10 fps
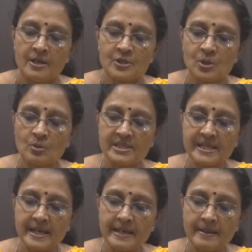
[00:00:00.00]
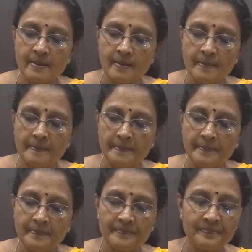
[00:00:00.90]
So see here,
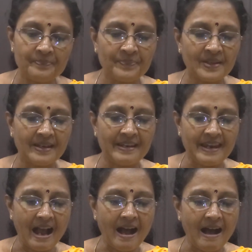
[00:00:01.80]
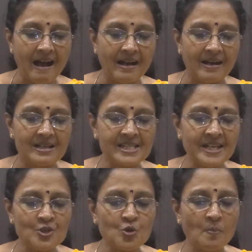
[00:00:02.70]
yeah,
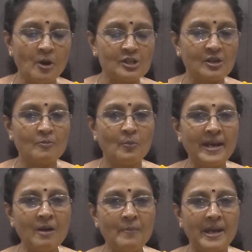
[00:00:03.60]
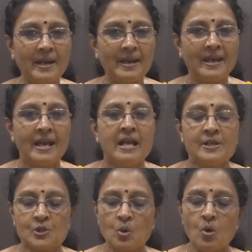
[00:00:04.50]
see 2 balls are moving away.
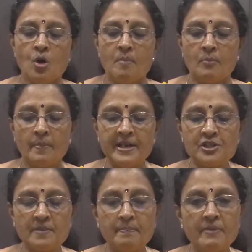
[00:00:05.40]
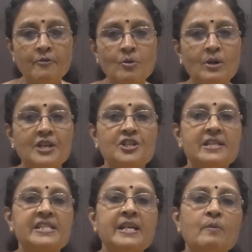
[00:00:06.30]
So momentum before collision
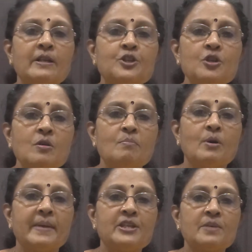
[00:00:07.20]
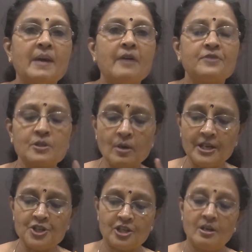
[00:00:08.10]
is equal to momentum after
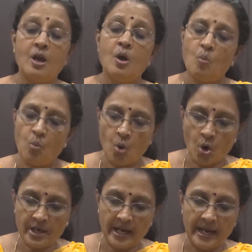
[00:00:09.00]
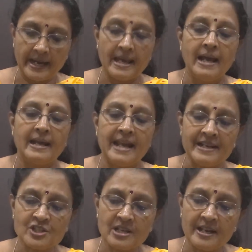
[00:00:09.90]
collision. Okay.
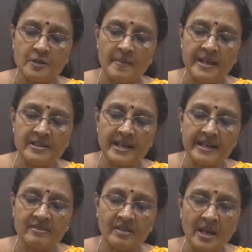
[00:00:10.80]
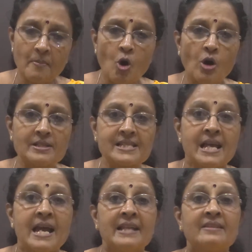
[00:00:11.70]
Next let me take 3 balls.
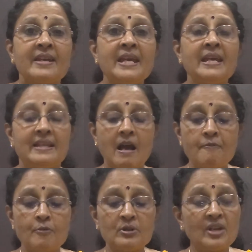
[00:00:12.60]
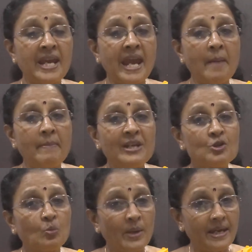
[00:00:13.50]
Therefore 3m
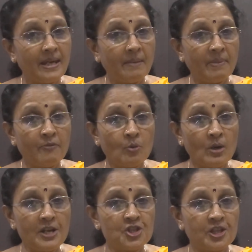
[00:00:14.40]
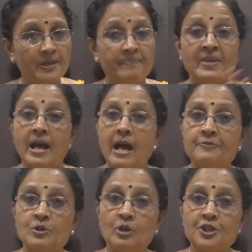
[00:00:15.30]
into v before collision.
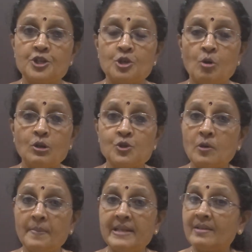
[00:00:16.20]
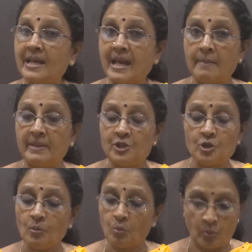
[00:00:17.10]
After collision should also be 3m into
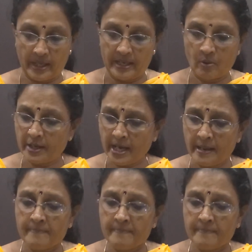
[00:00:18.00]
v. Okay.